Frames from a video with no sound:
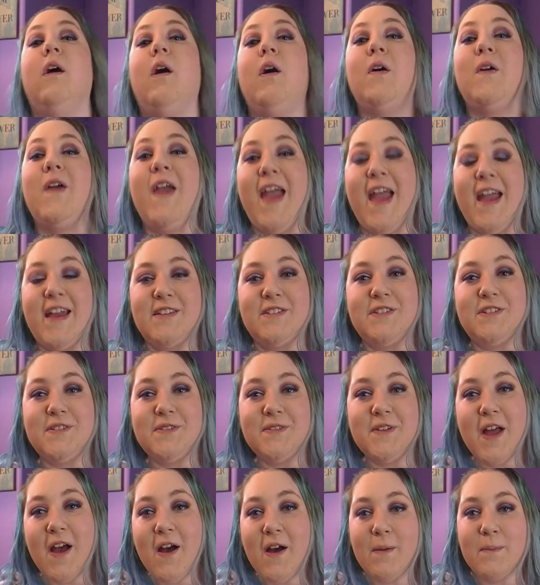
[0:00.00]
Okay, Okay, so
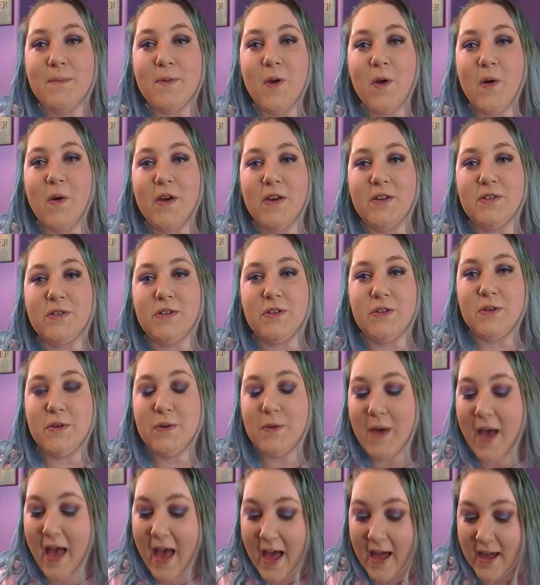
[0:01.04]
now I'm going
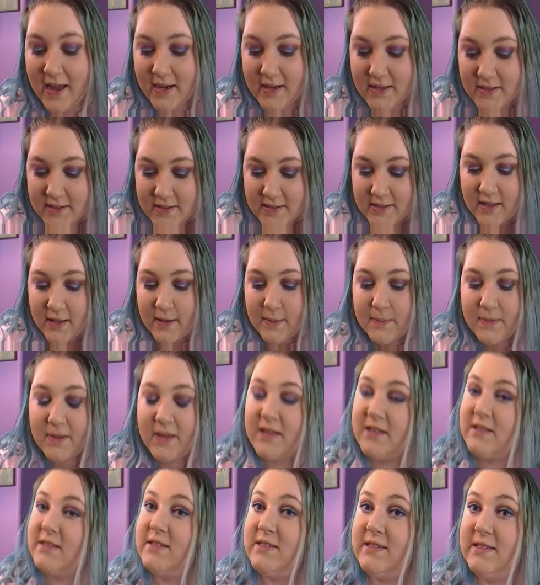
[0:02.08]
to add some
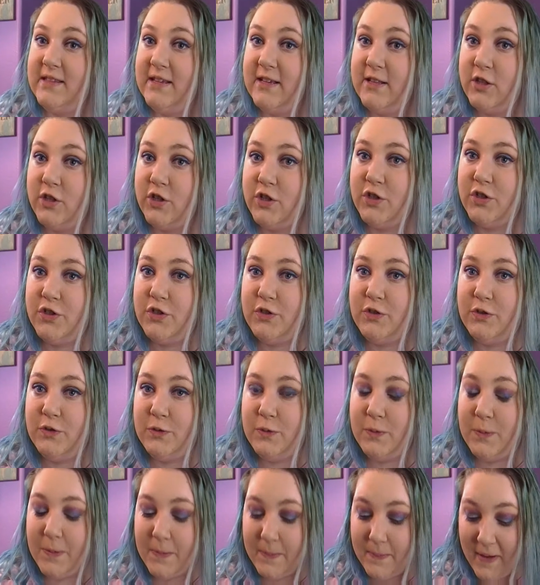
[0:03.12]
concealer
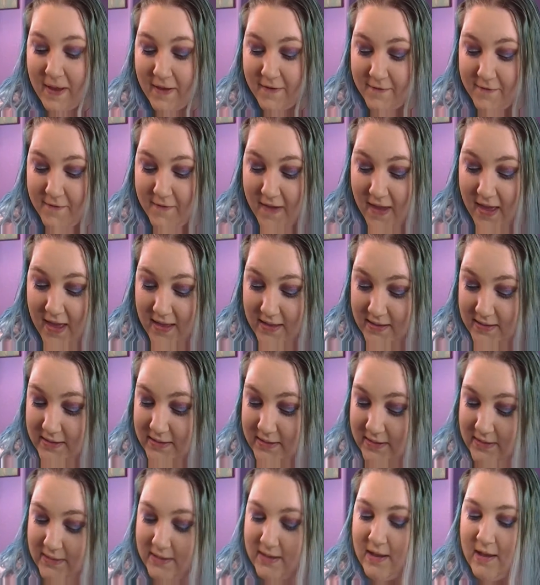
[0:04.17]
to my
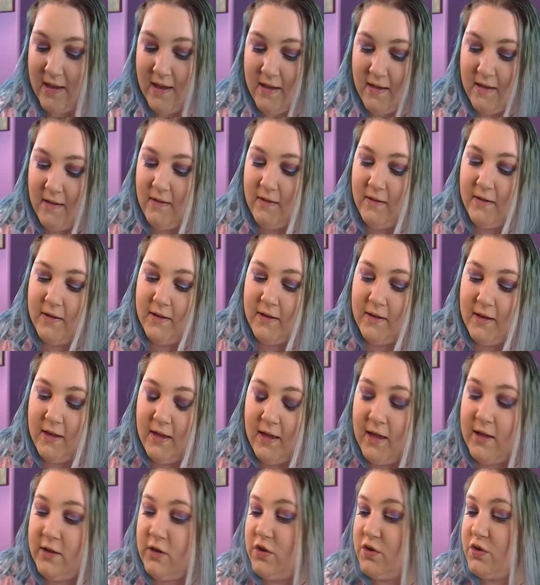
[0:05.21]
face.
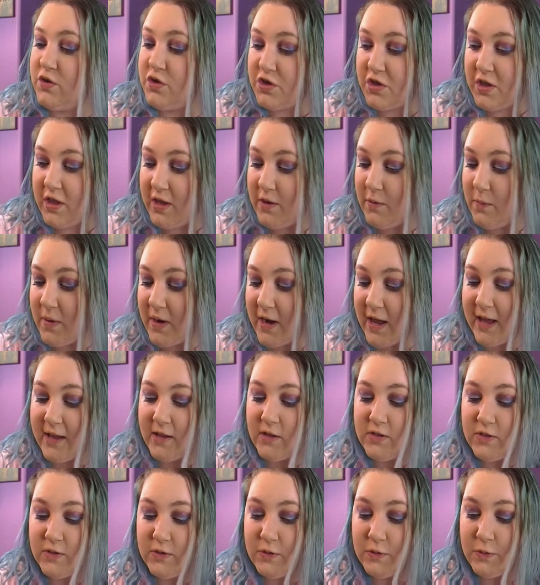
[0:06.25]
And usually when I
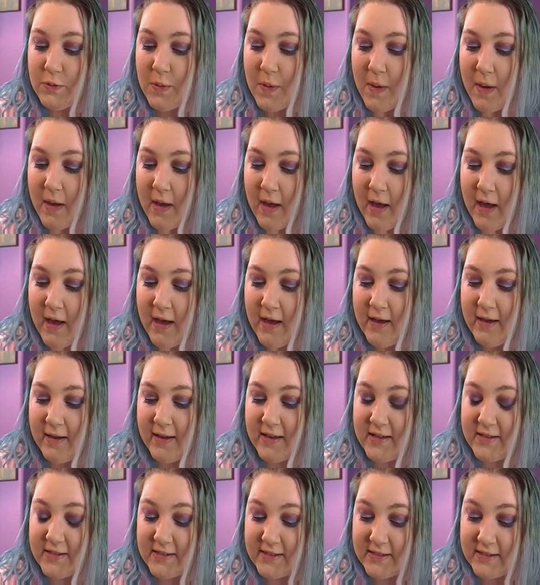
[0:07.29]
do
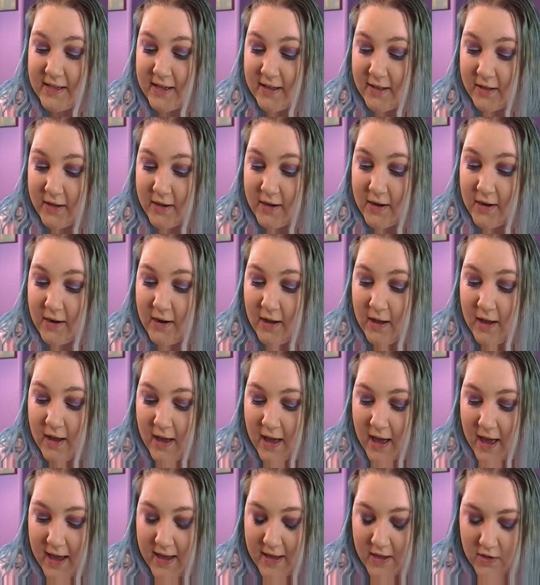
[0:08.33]
concealer,
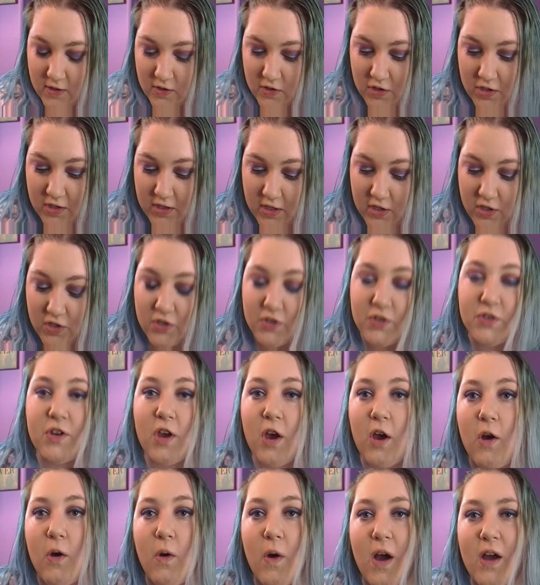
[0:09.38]
I usually just
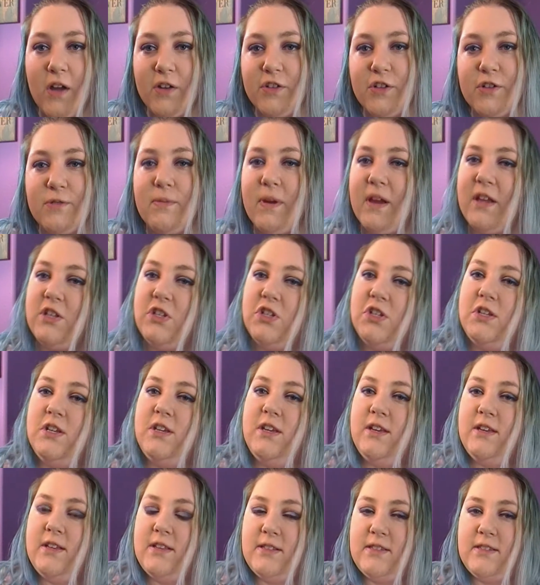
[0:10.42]
go under my
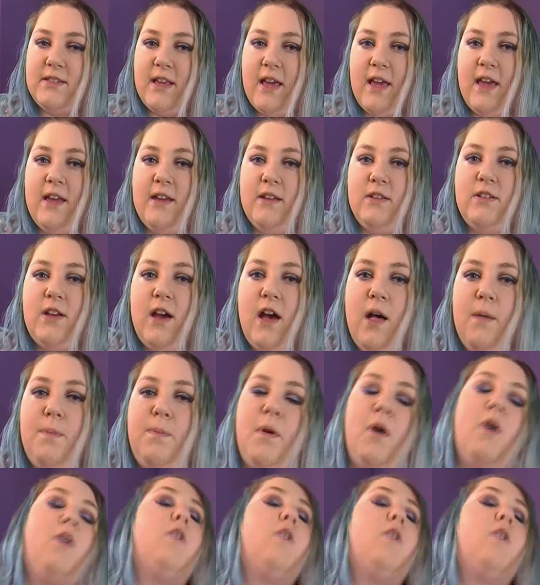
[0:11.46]
cheeks and up